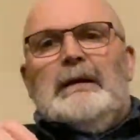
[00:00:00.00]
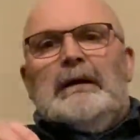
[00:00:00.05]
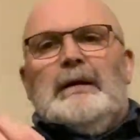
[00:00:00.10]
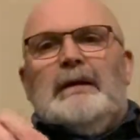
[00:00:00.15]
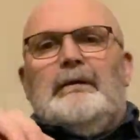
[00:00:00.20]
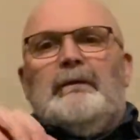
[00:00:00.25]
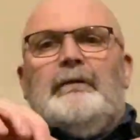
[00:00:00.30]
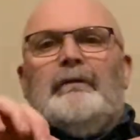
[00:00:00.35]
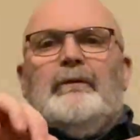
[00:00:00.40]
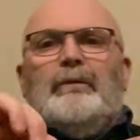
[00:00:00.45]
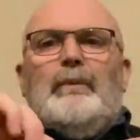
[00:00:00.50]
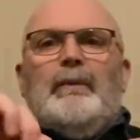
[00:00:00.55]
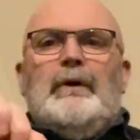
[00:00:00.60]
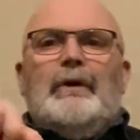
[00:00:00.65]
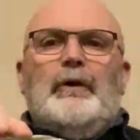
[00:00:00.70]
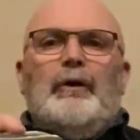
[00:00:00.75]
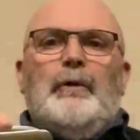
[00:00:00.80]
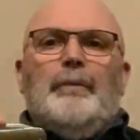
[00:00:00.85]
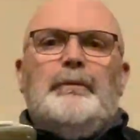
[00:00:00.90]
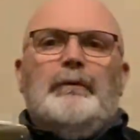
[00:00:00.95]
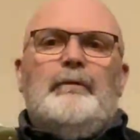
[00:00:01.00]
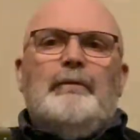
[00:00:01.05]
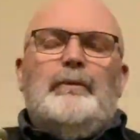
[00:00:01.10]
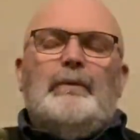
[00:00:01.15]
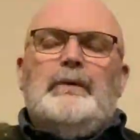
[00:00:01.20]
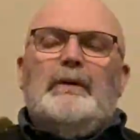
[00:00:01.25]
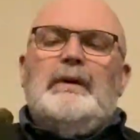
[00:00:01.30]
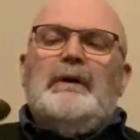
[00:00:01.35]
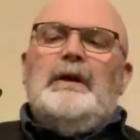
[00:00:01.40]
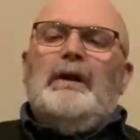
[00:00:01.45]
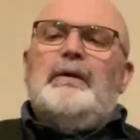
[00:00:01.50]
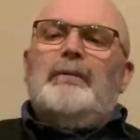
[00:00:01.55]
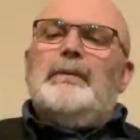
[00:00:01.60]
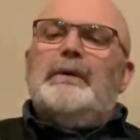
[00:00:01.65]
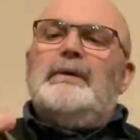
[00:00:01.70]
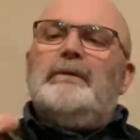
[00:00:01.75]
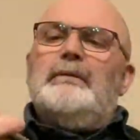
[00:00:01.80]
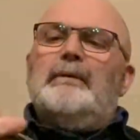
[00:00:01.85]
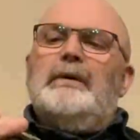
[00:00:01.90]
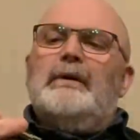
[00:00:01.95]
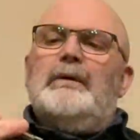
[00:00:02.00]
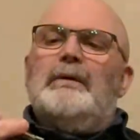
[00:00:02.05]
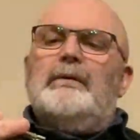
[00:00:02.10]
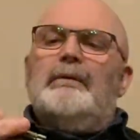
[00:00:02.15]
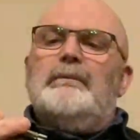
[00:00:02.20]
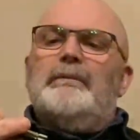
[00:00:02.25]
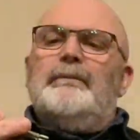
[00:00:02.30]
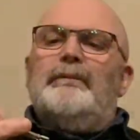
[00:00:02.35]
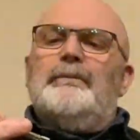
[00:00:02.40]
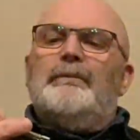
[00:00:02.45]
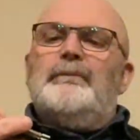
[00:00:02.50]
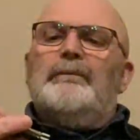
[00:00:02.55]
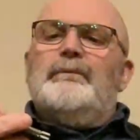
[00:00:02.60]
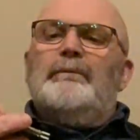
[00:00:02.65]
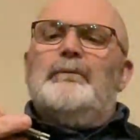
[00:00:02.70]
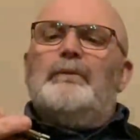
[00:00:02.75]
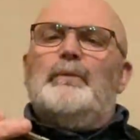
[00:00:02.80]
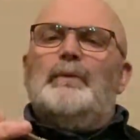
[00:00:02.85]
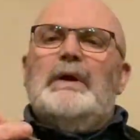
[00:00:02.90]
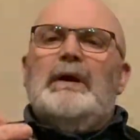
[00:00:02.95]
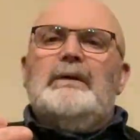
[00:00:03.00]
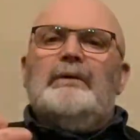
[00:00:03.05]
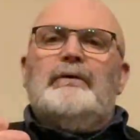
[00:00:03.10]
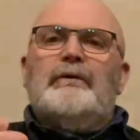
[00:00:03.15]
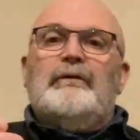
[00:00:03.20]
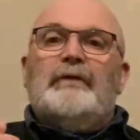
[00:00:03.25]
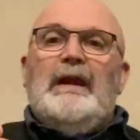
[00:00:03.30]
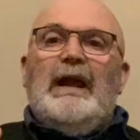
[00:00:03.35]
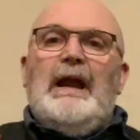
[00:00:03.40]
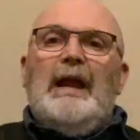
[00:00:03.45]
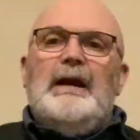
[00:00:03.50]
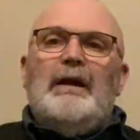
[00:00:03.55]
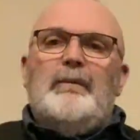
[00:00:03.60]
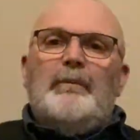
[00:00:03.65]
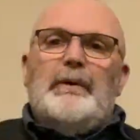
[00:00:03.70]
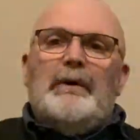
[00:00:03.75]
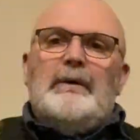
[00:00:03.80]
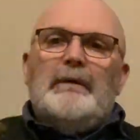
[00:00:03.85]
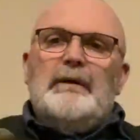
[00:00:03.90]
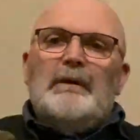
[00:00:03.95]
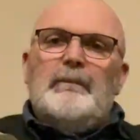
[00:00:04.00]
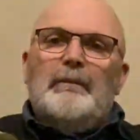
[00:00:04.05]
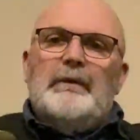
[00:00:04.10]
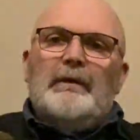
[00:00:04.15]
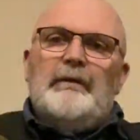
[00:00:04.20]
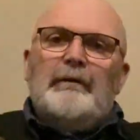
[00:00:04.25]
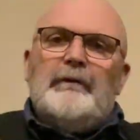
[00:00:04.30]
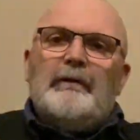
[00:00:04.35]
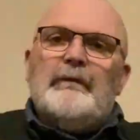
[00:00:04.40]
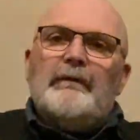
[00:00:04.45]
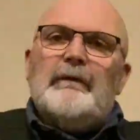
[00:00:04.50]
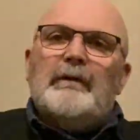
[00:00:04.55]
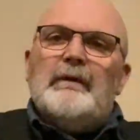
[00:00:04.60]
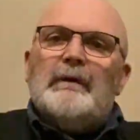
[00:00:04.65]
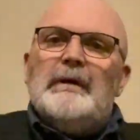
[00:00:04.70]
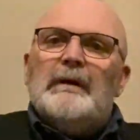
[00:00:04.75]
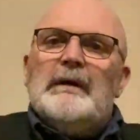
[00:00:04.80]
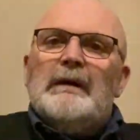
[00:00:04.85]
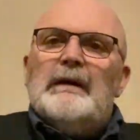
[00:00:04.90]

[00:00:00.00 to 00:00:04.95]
And this is the one I opted for. You can get them in red stag apparently, but this is a